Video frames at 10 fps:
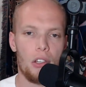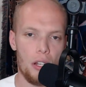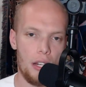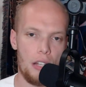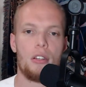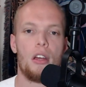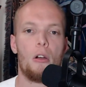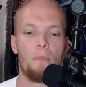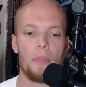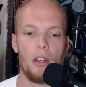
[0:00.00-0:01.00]
you need to
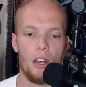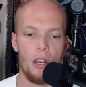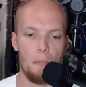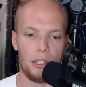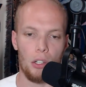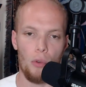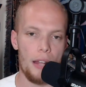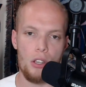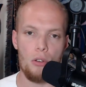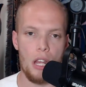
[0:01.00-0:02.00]
know. But the
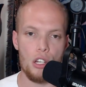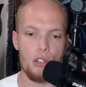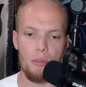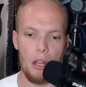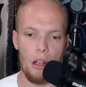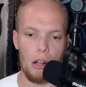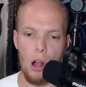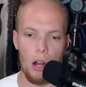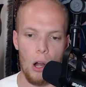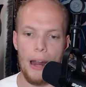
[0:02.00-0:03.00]
red zone issues from Derek
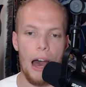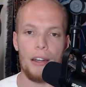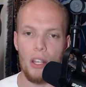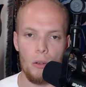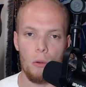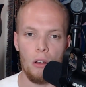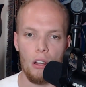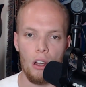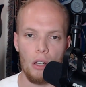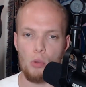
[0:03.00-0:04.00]
Carr are not new,
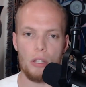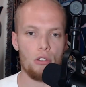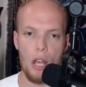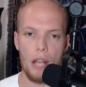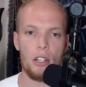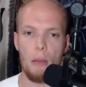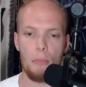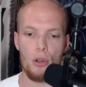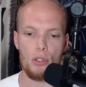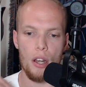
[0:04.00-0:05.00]
because when you check the
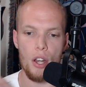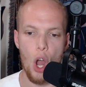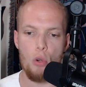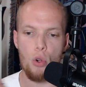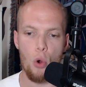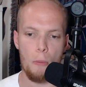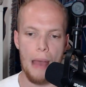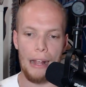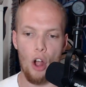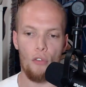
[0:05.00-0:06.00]
numbers, no
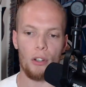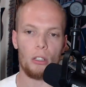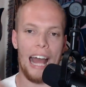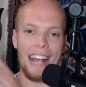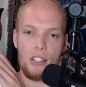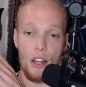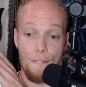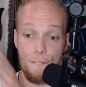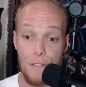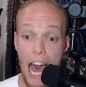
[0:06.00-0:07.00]
quarterback over the last
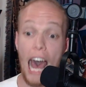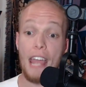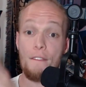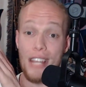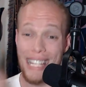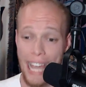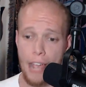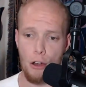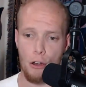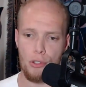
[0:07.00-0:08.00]
5
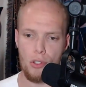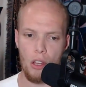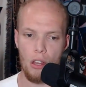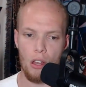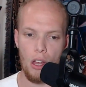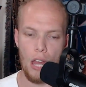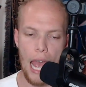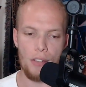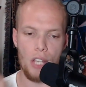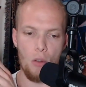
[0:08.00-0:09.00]
years
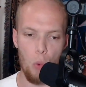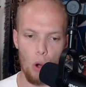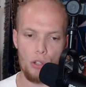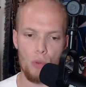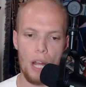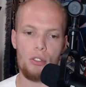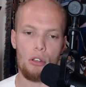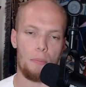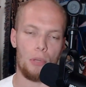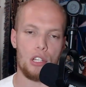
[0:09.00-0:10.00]
has a worse red
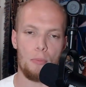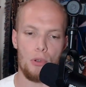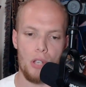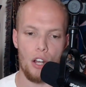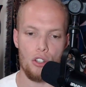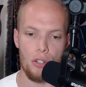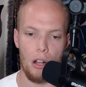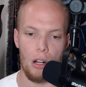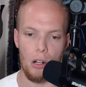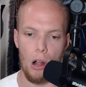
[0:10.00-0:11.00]
zone completion percentage than
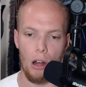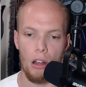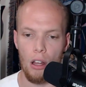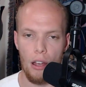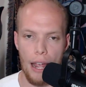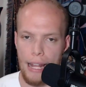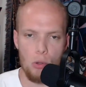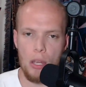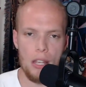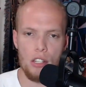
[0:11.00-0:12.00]
Derek Carr. And
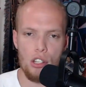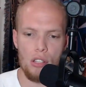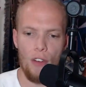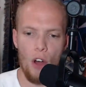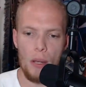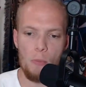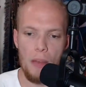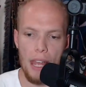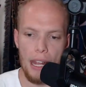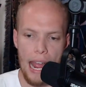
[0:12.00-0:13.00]
that's what his issues have always
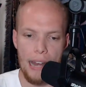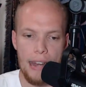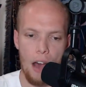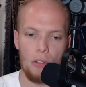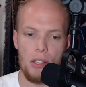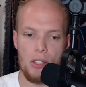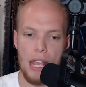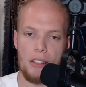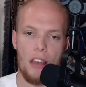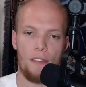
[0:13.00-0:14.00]
been. And now the
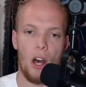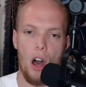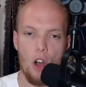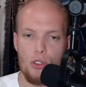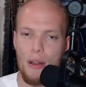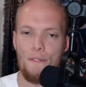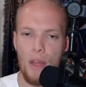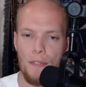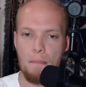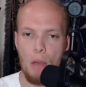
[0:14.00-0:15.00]
Saints have
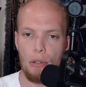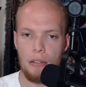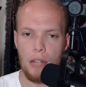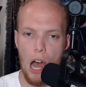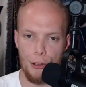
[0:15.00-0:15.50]
$150 million